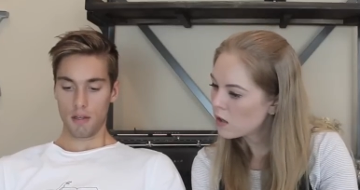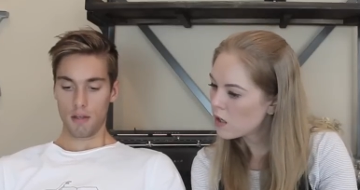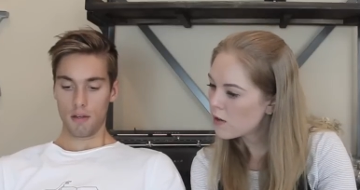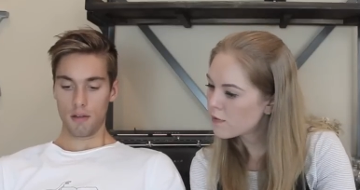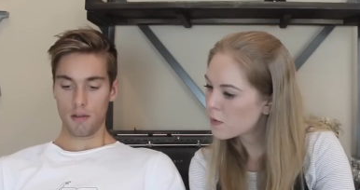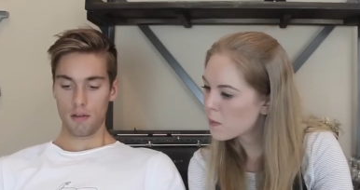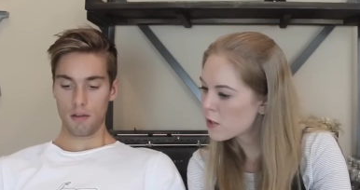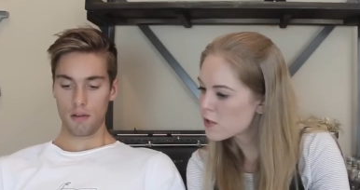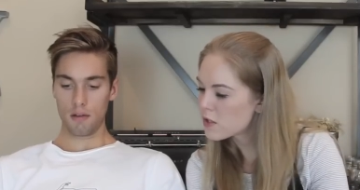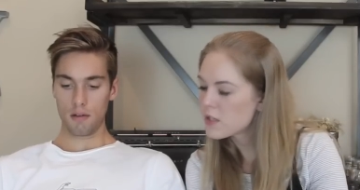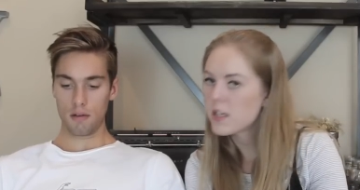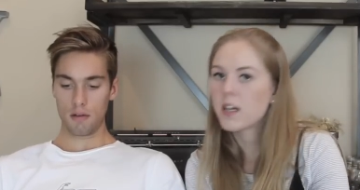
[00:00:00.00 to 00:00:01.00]
Speaker 1: Love from
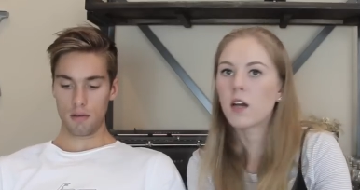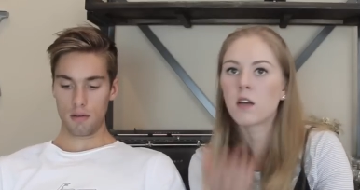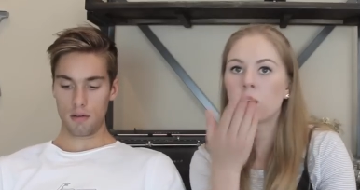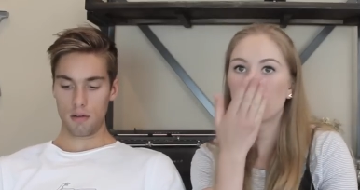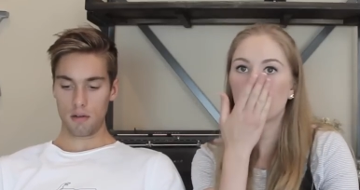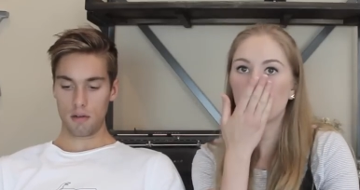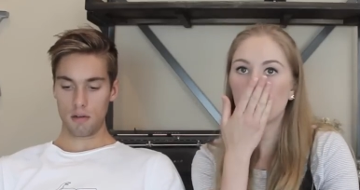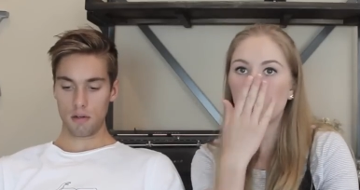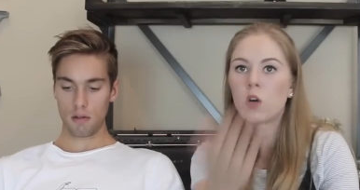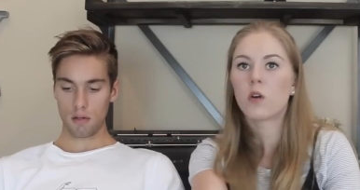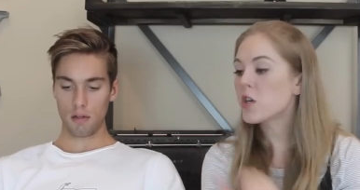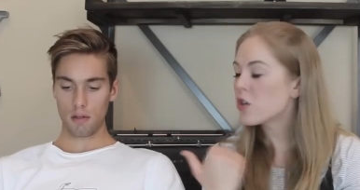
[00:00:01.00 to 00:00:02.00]
Argentina.
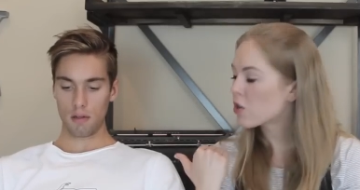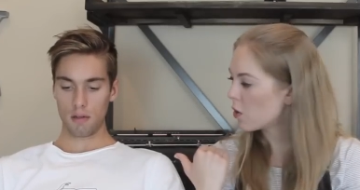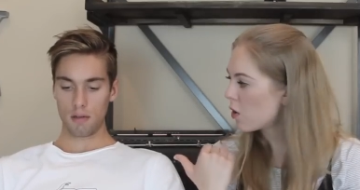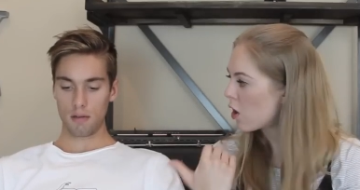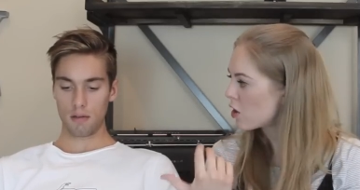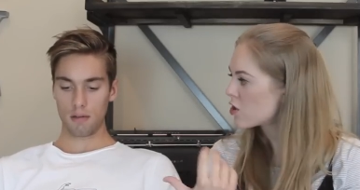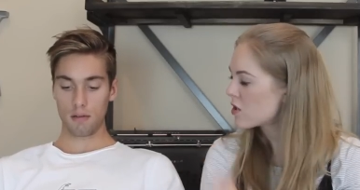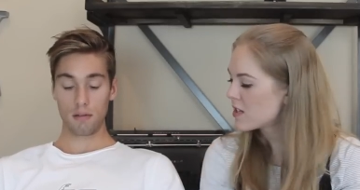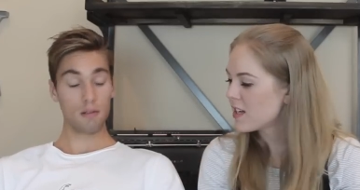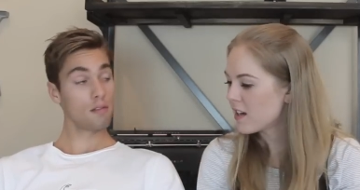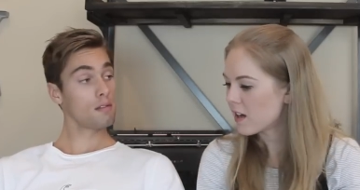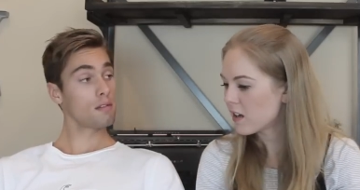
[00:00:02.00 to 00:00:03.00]
We should go to
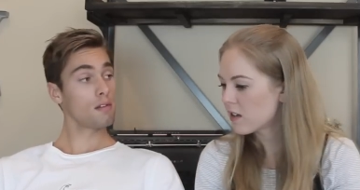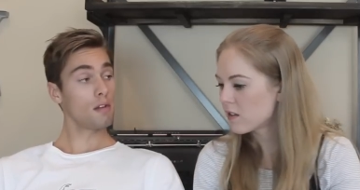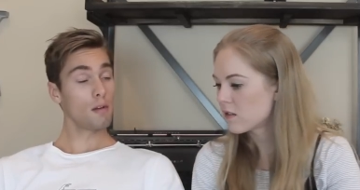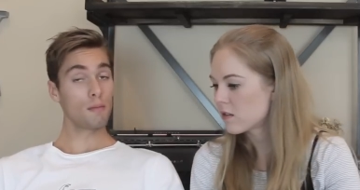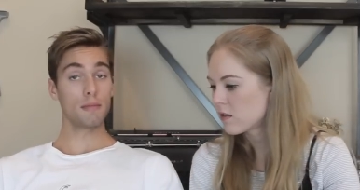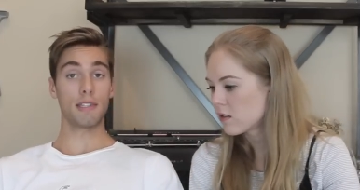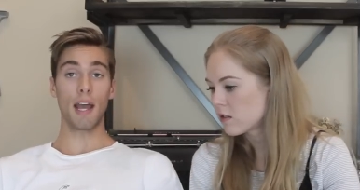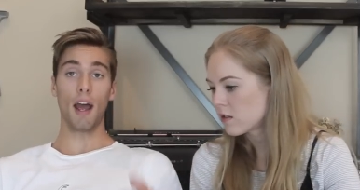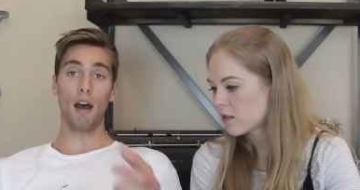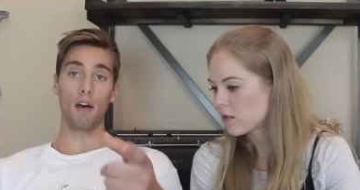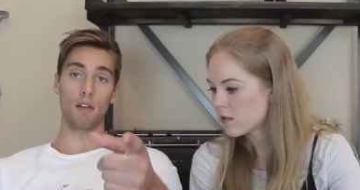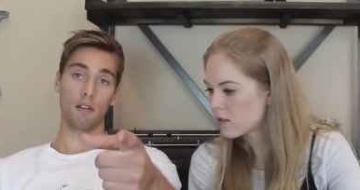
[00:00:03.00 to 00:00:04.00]
Argentina.
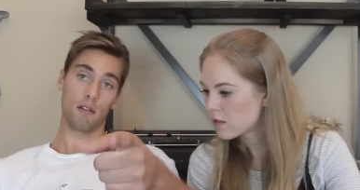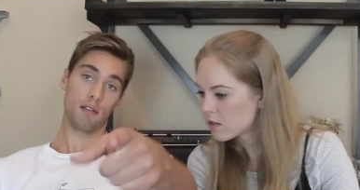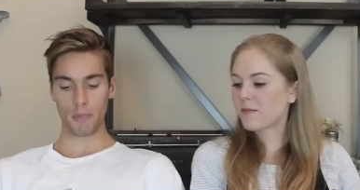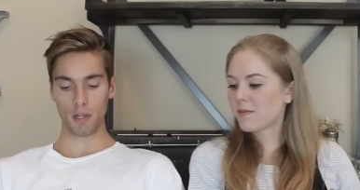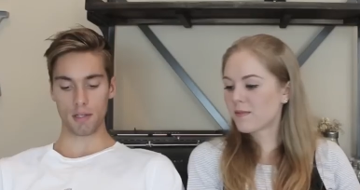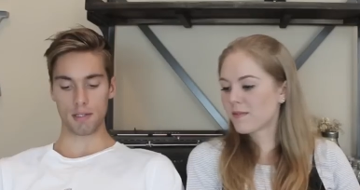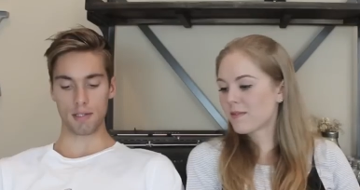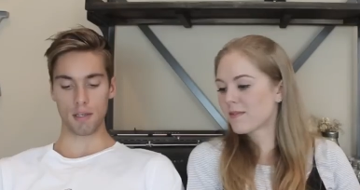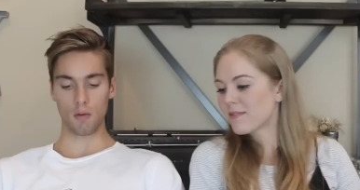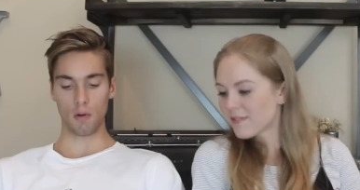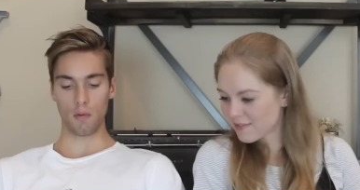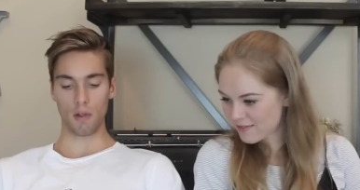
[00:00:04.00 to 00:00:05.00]
Speaker 2: Down. Let's see,
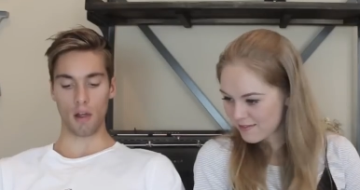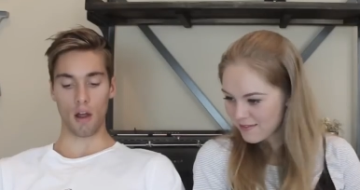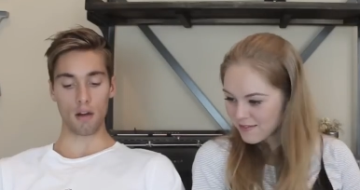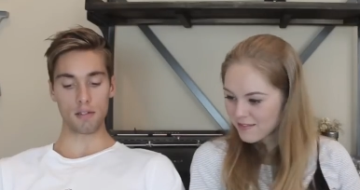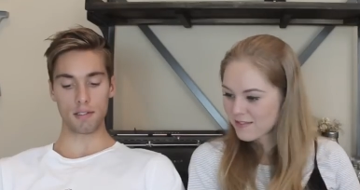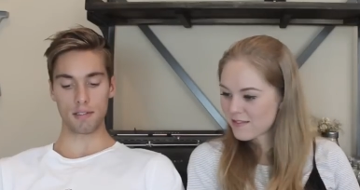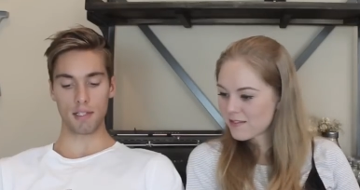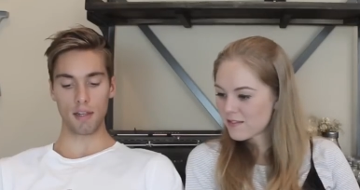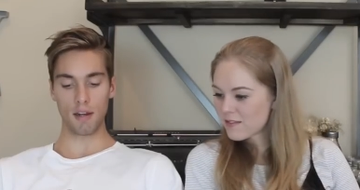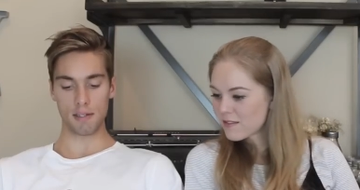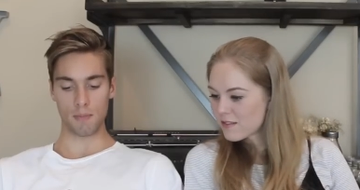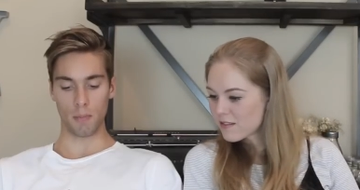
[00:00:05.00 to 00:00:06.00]
what are we?
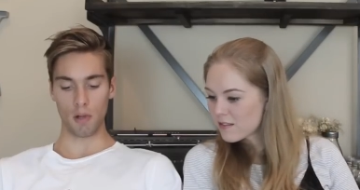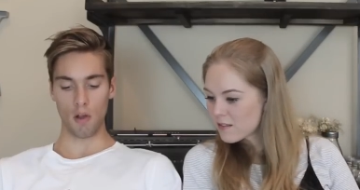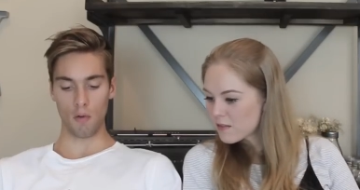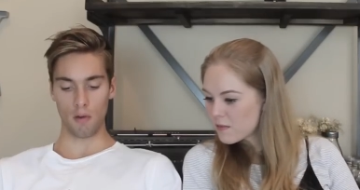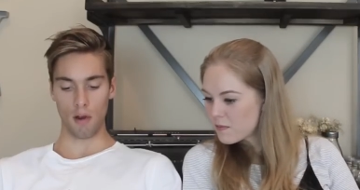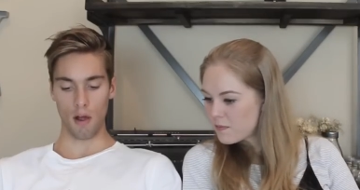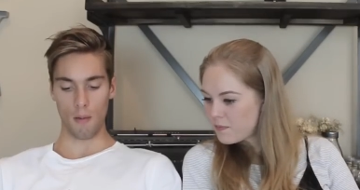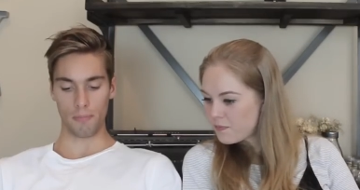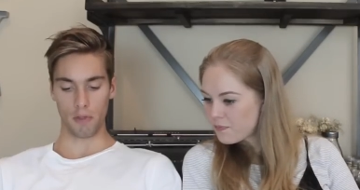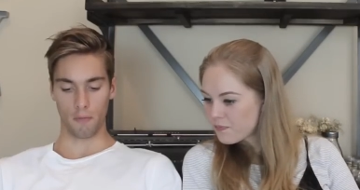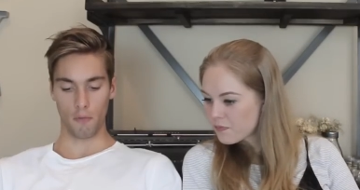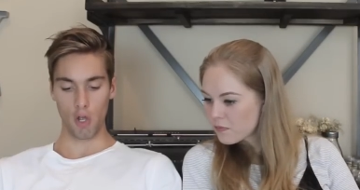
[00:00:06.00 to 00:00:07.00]
Argentina's blowing
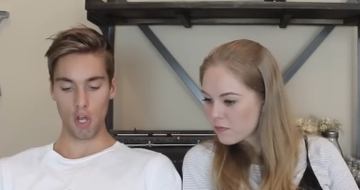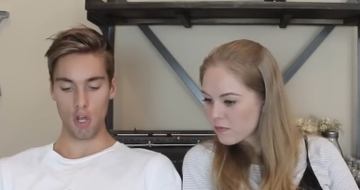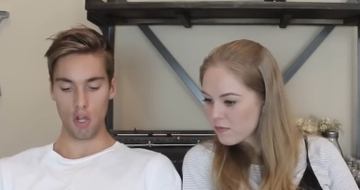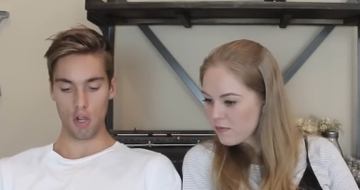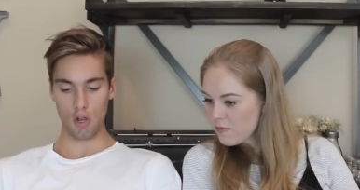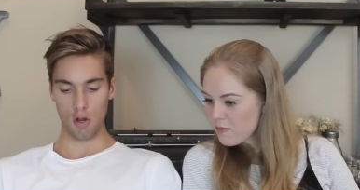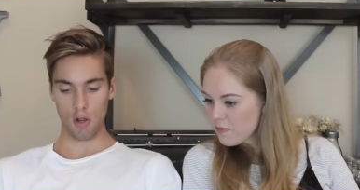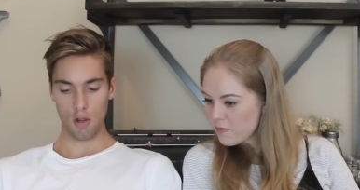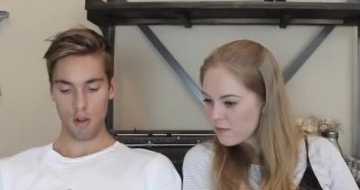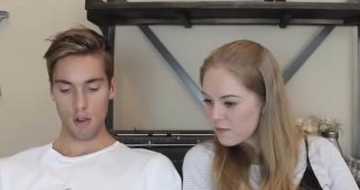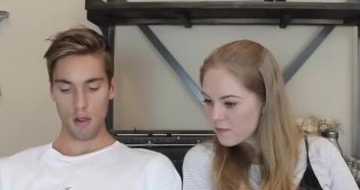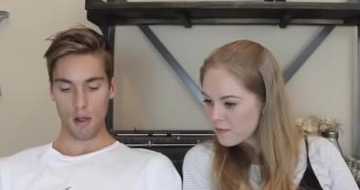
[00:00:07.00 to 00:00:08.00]
up the feed.
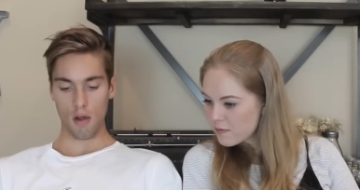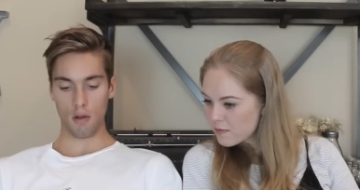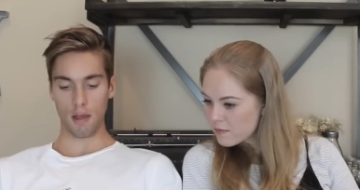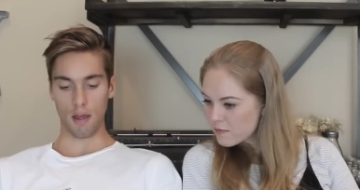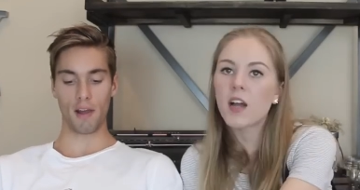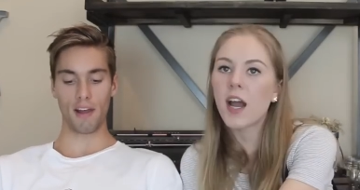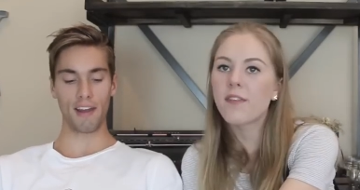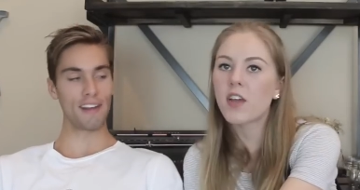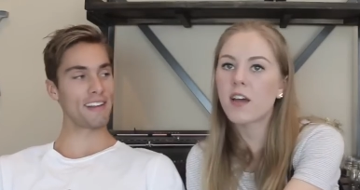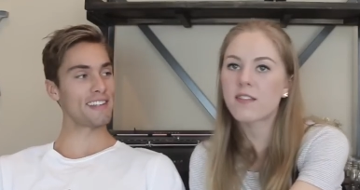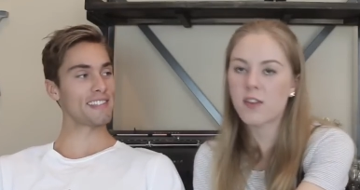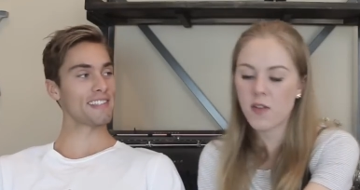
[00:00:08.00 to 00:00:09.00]
Okay. I have to
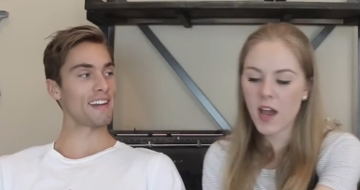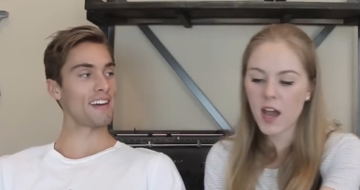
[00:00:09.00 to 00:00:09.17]
ask you